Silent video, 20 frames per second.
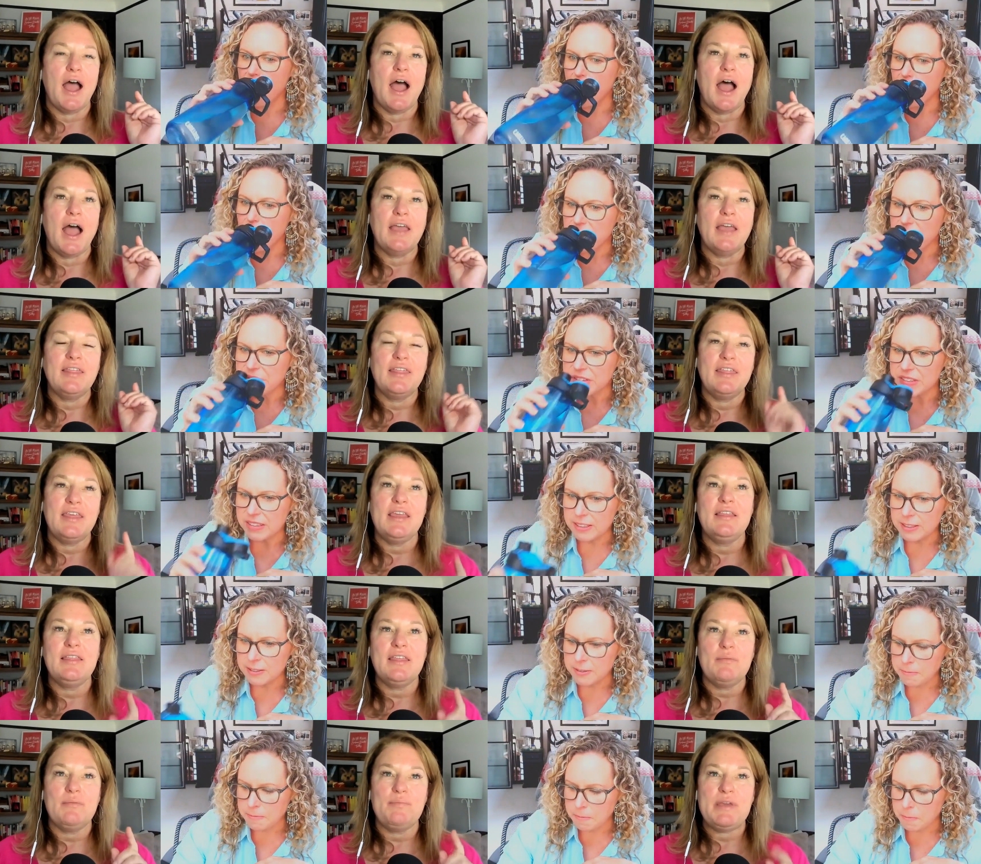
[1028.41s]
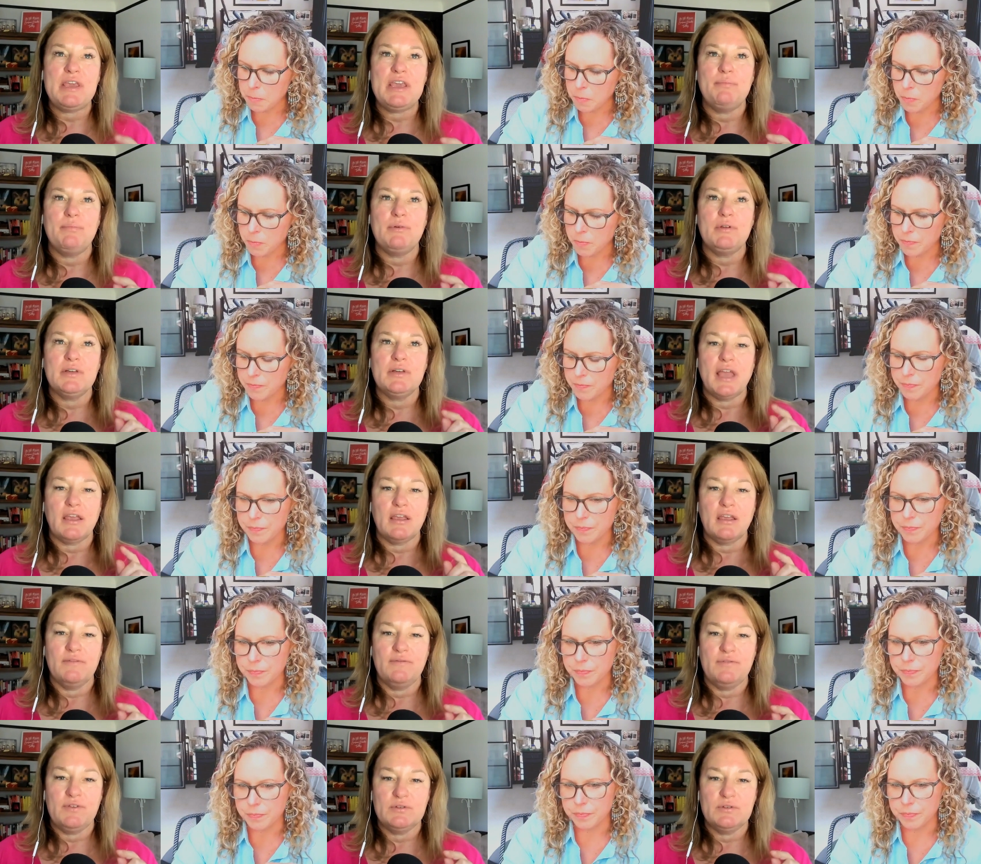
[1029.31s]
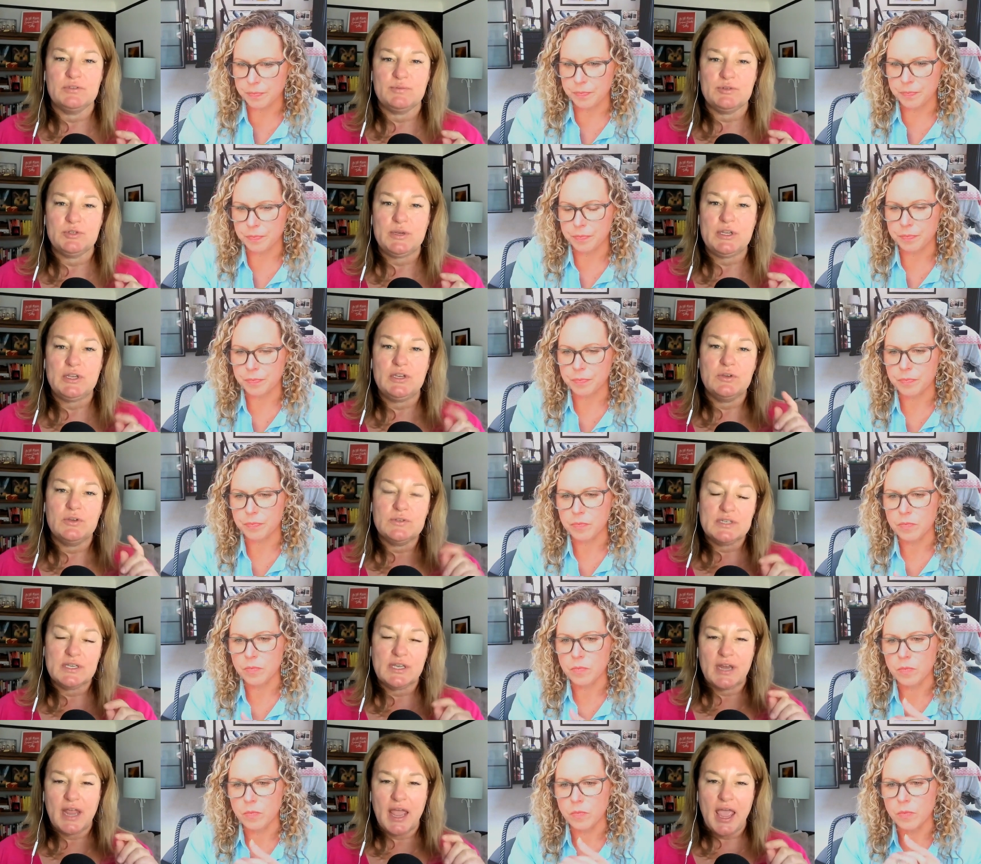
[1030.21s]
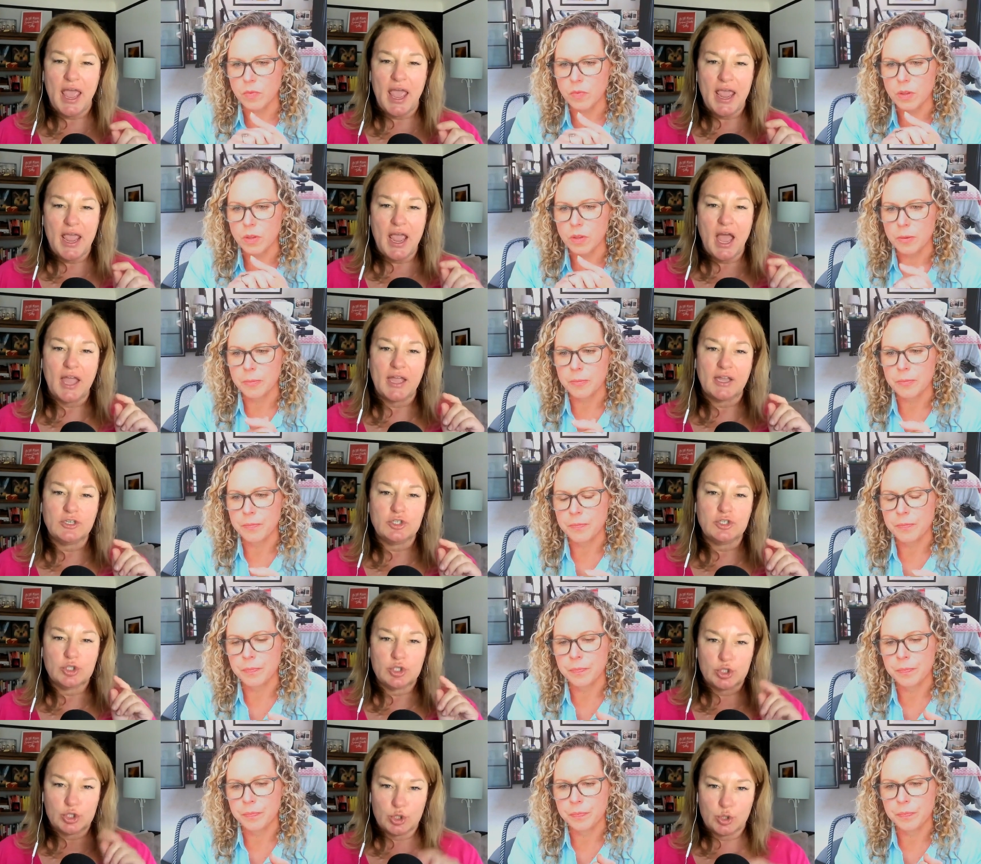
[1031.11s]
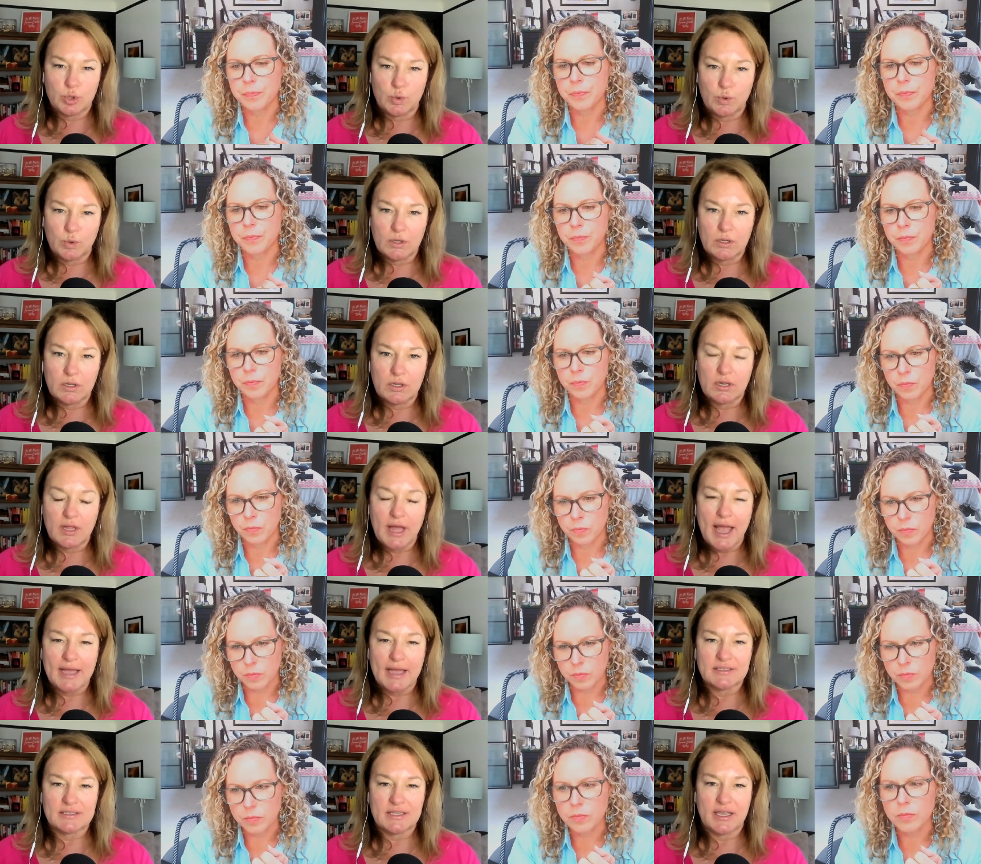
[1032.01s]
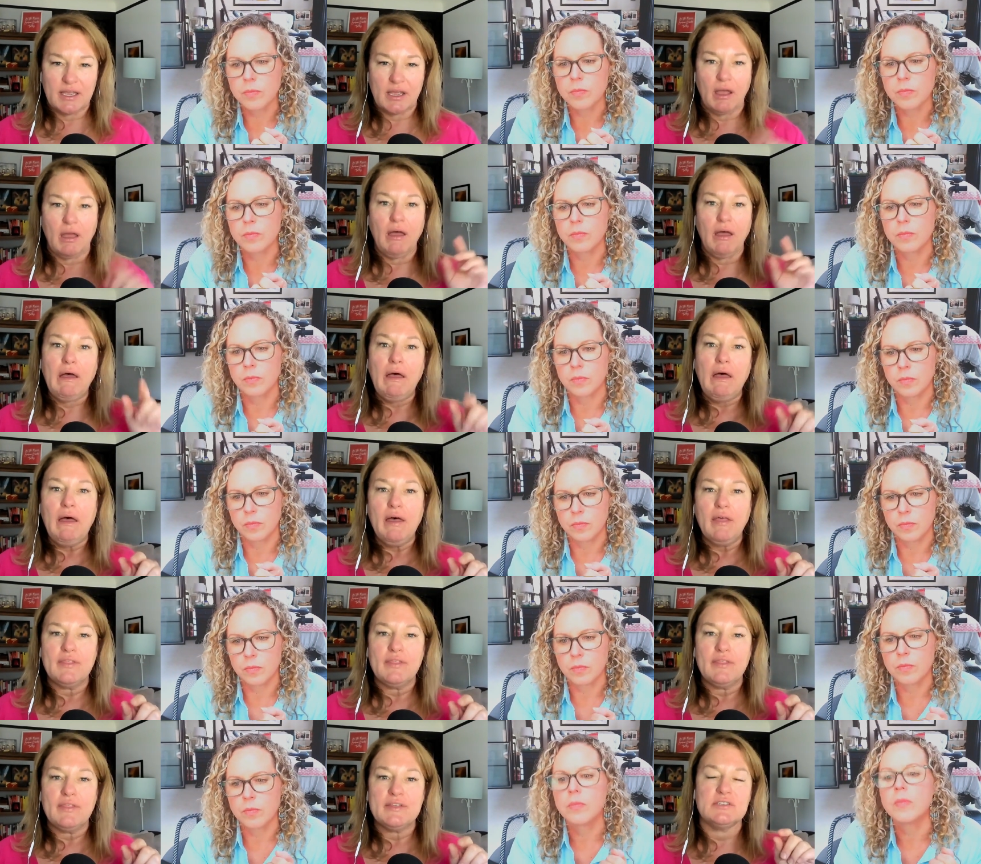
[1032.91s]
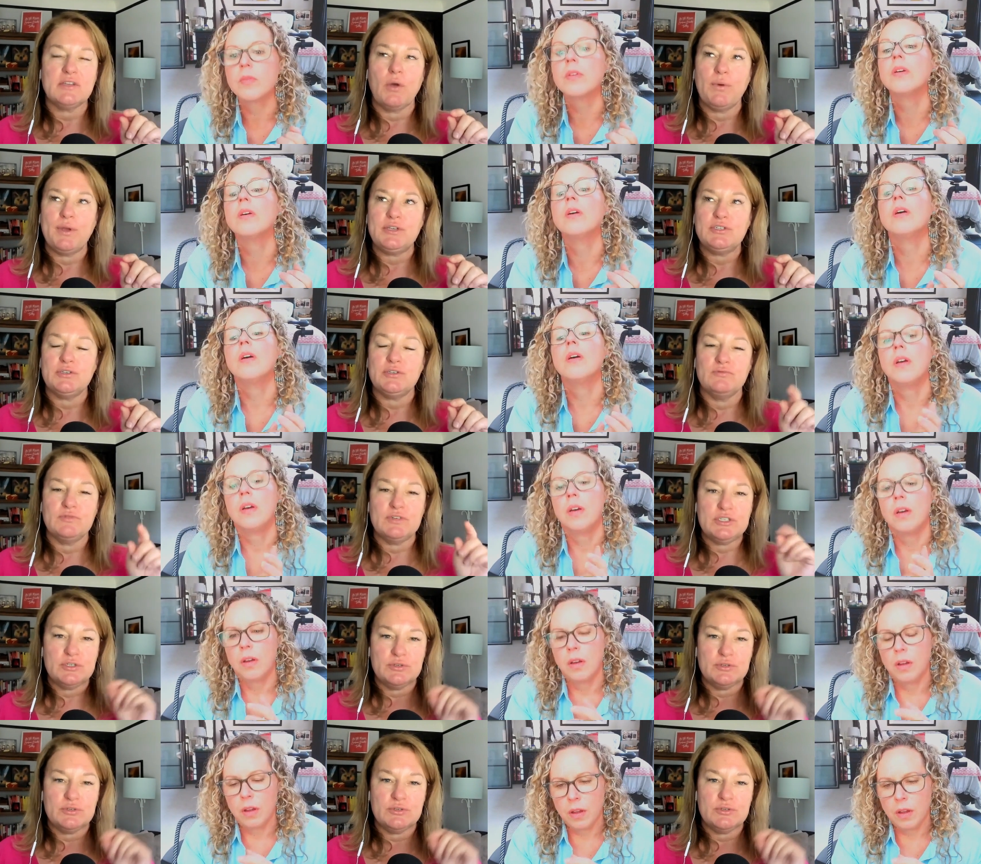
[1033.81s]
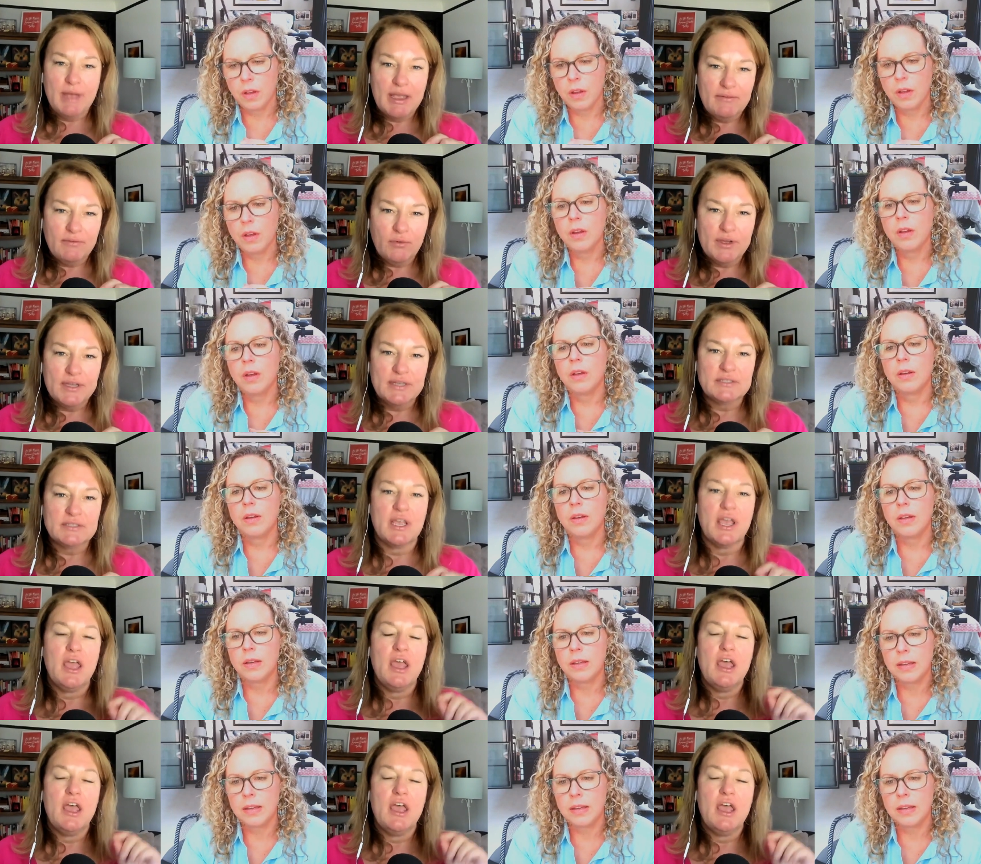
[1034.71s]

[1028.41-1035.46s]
Speaker 1: I think that people get confused between using an AI tool as like, oh, this is going to reduce my voice